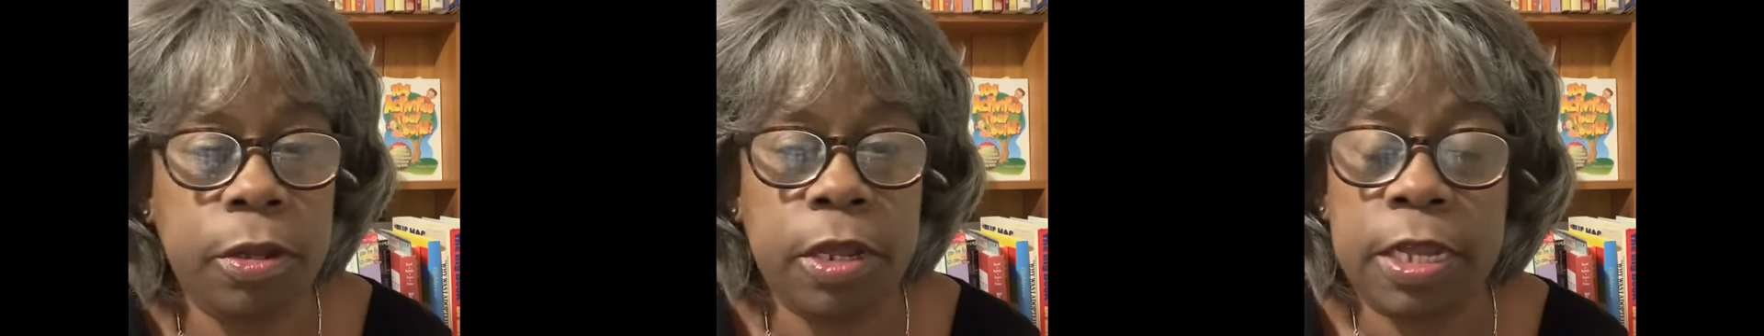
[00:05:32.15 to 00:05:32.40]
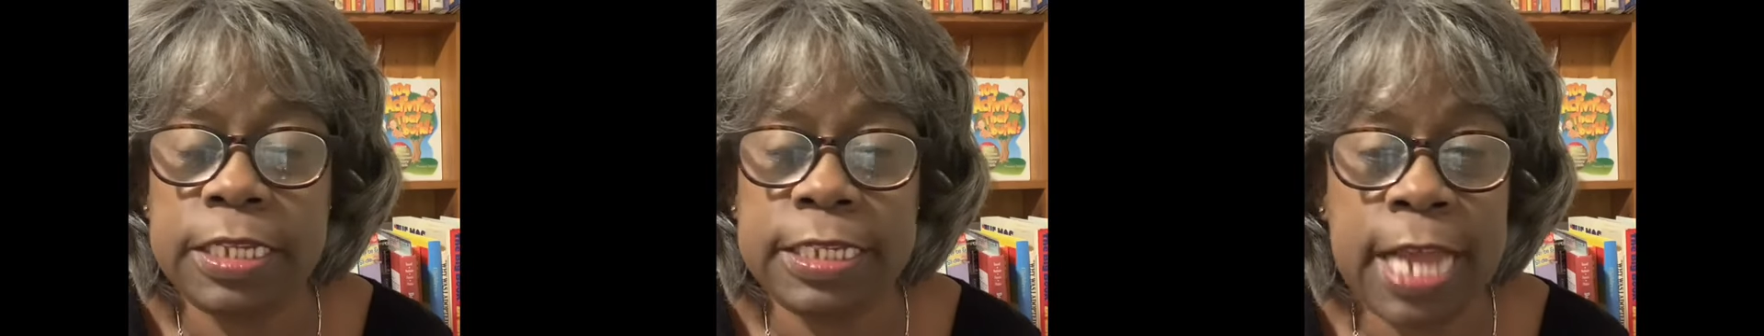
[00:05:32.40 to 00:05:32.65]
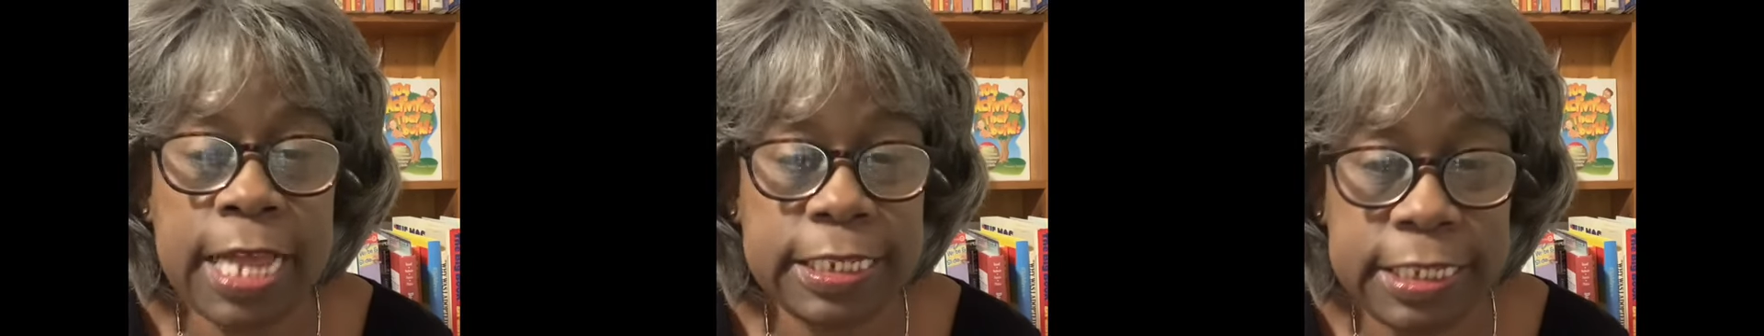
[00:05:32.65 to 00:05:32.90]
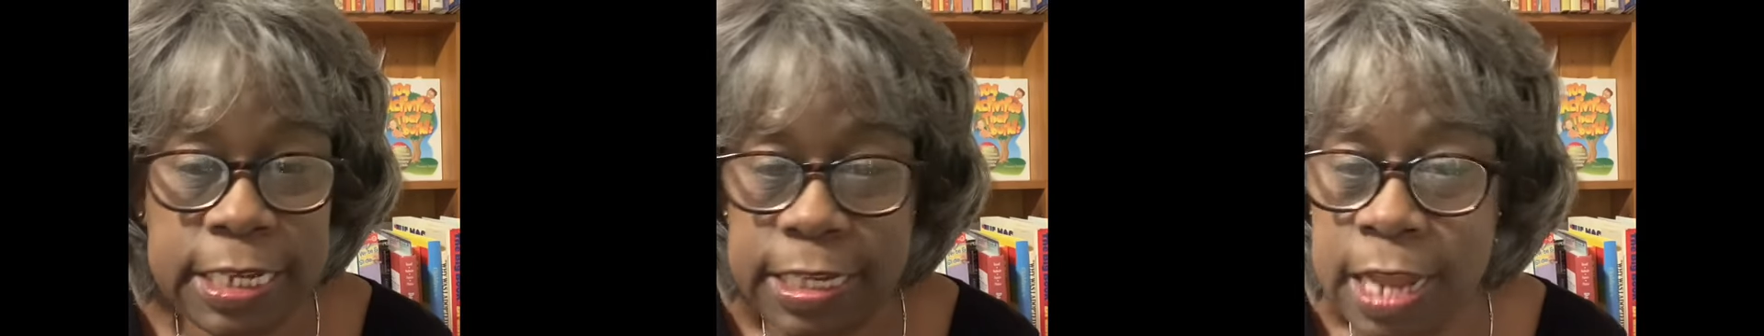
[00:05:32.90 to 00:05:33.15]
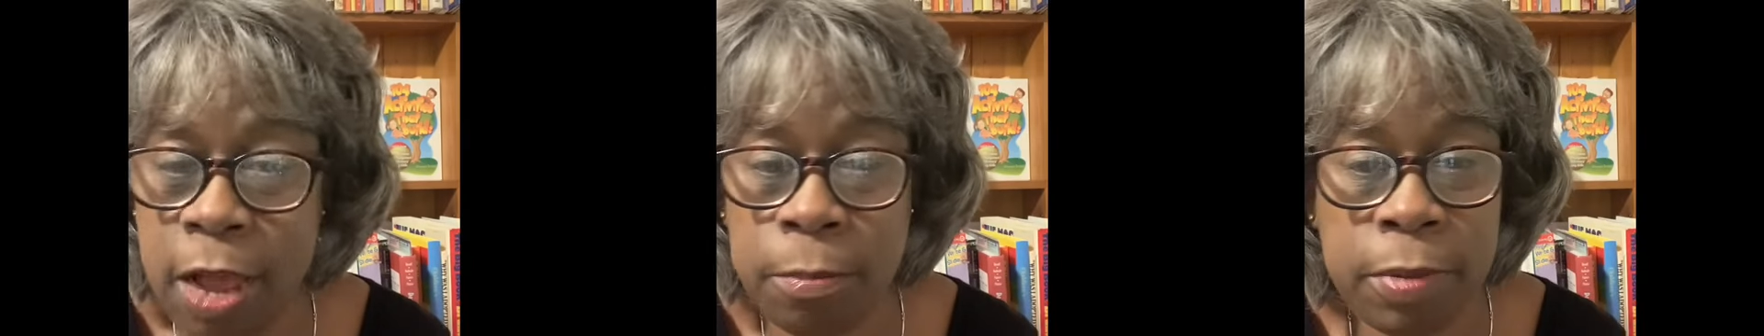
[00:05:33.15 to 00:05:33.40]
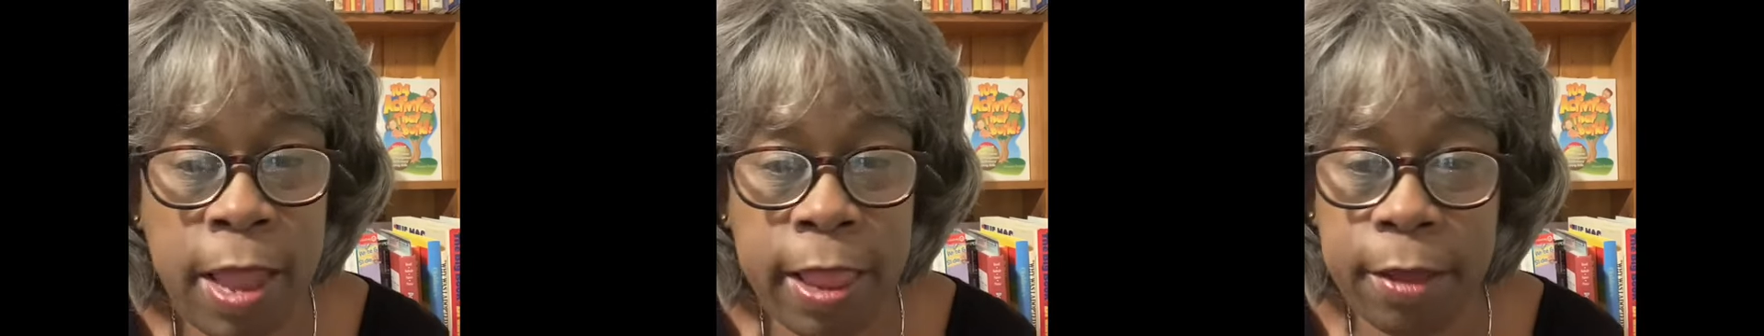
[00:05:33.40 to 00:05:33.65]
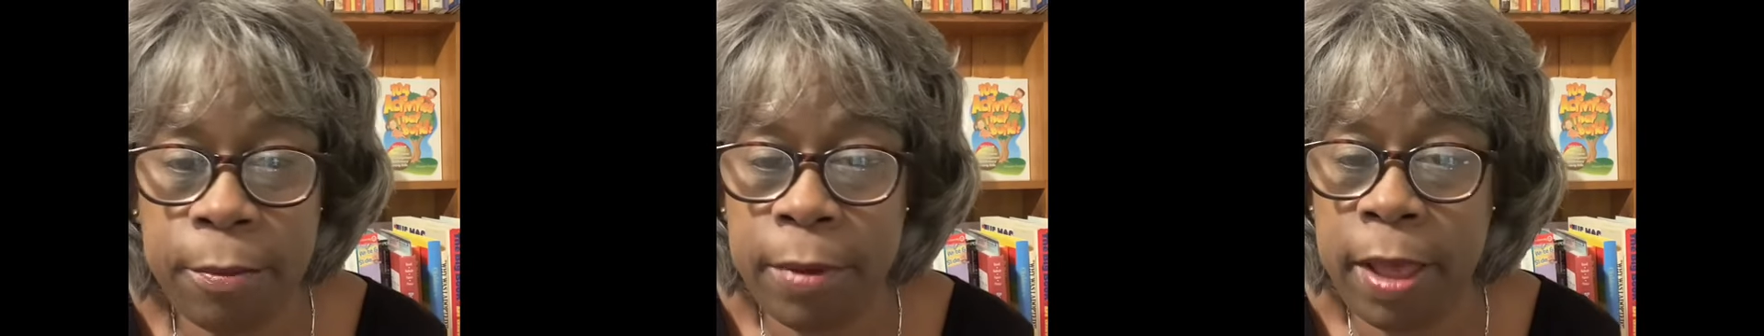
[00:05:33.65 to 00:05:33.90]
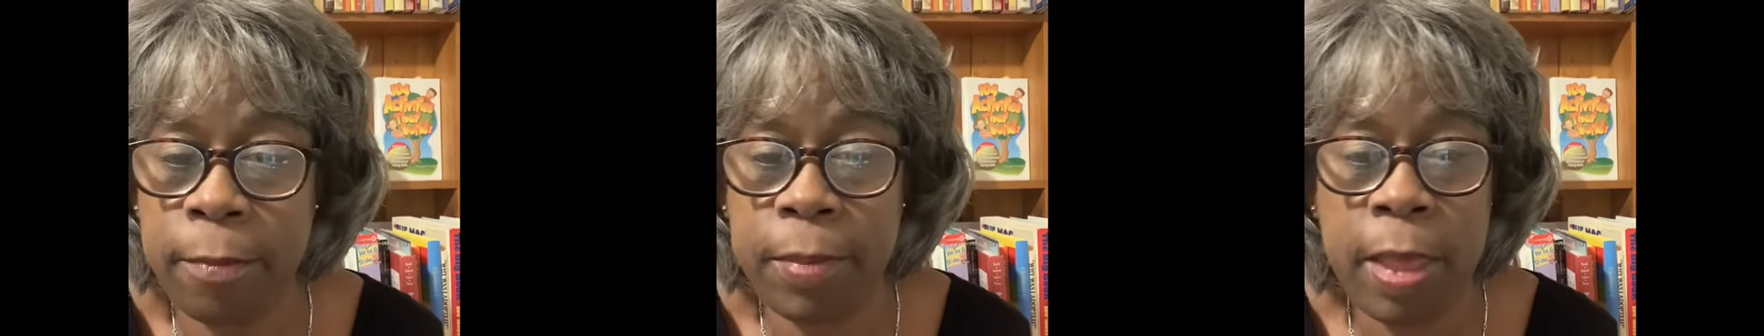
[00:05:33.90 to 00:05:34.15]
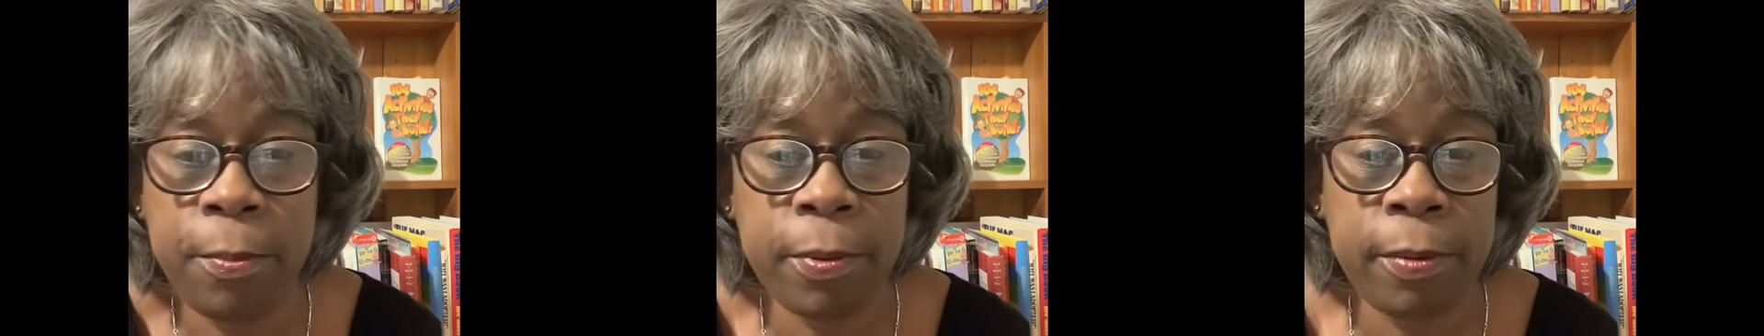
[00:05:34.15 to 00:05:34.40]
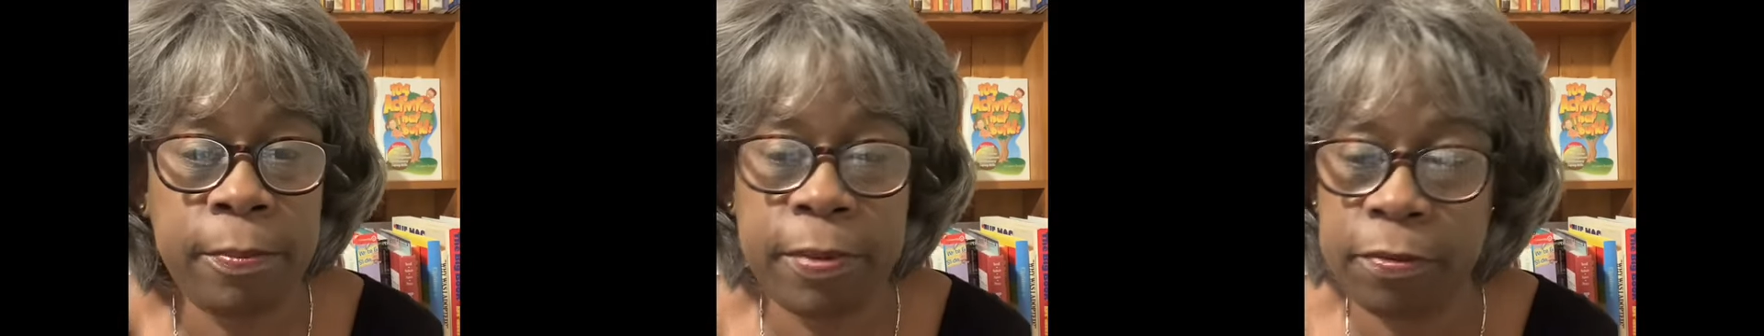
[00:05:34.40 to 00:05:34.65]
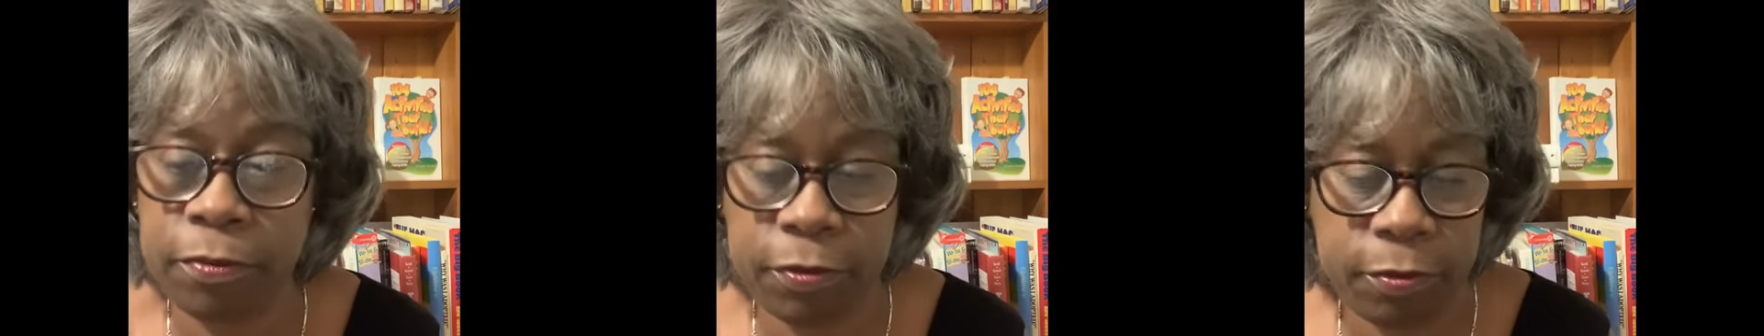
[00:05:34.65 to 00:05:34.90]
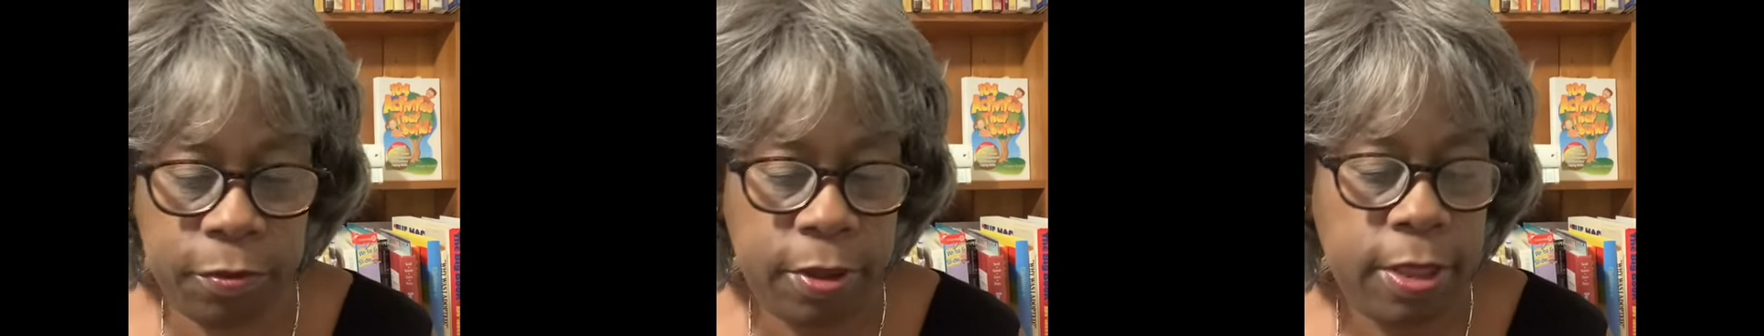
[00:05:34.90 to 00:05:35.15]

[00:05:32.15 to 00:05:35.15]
It's not sit down, black and white, paper and pencil.